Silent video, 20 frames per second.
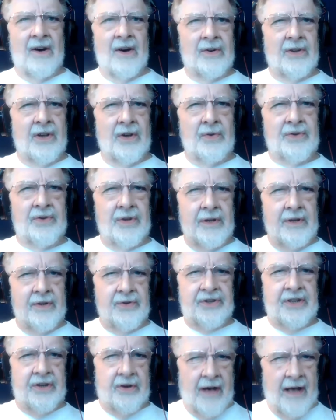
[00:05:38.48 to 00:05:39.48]
you
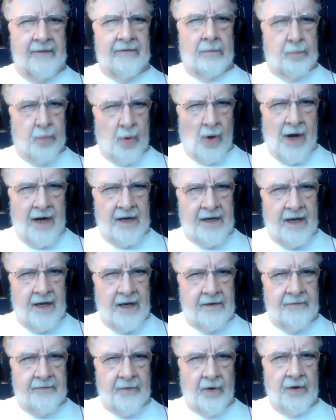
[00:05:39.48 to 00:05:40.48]
still have a
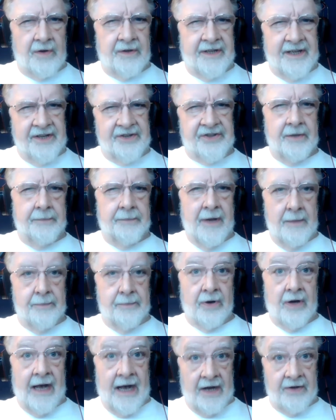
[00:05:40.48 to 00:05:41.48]
product for teaching
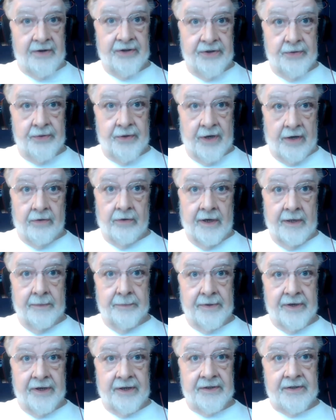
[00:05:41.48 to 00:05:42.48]
people how to do coloring
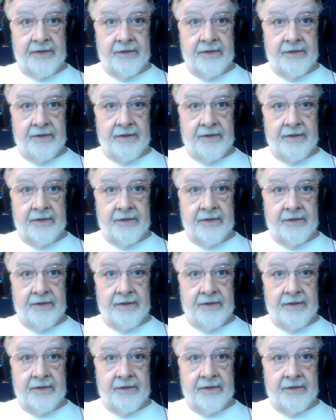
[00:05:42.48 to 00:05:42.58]
books.